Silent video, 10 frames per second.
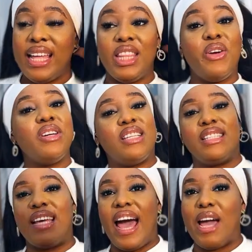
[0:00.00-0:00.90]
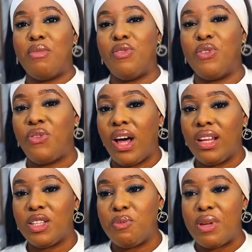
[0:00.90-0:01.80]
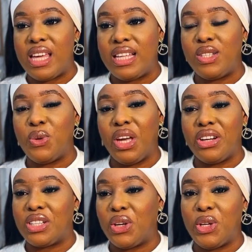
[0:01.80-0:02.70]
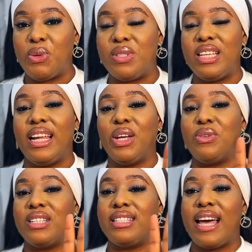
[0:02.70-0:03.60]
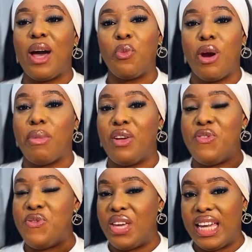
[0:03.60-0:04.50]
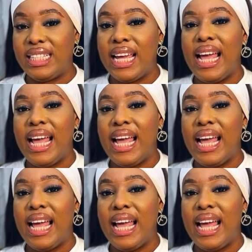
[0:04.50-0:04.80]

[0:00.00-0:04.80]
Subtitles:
There was a time, if you followed me 2 years ago, you'd see that there was a time where my feed